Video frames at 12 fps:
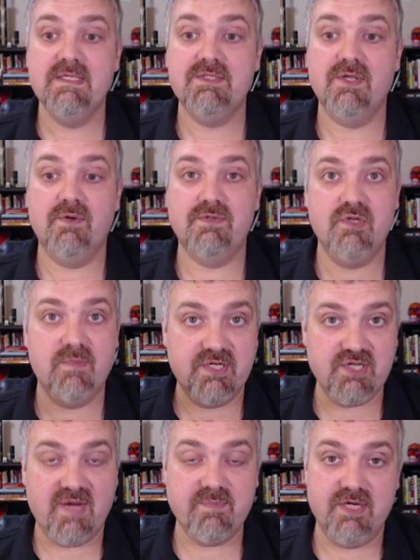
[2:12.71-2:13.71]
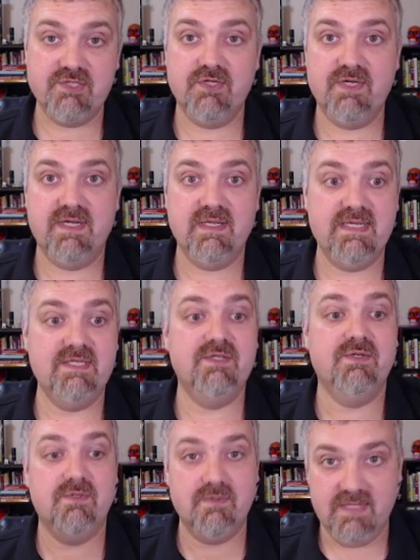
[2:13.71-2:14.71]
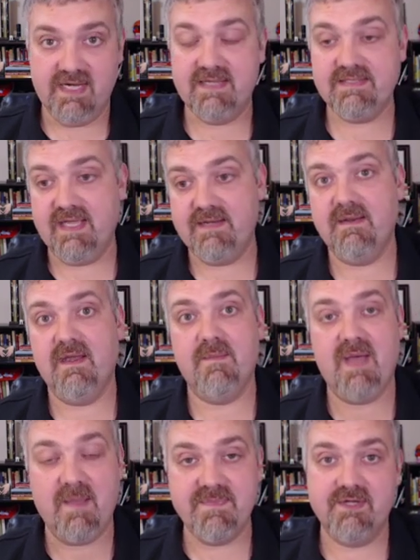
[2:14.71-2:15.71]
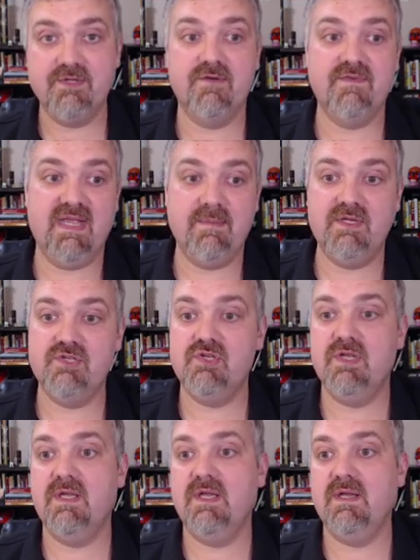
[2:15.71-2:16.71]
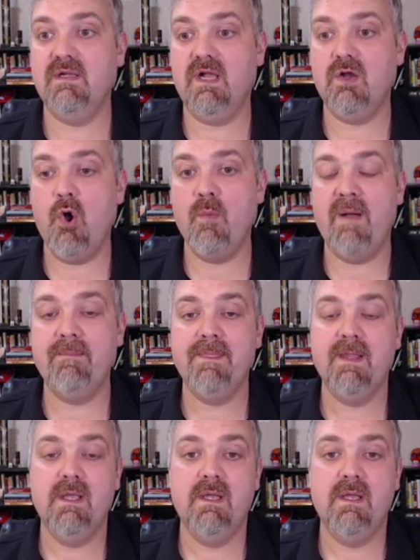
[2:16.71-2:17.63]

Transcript: So too much eye pressure can lead to, like I said, um, optic nerve damage damage uh, and glaucoma.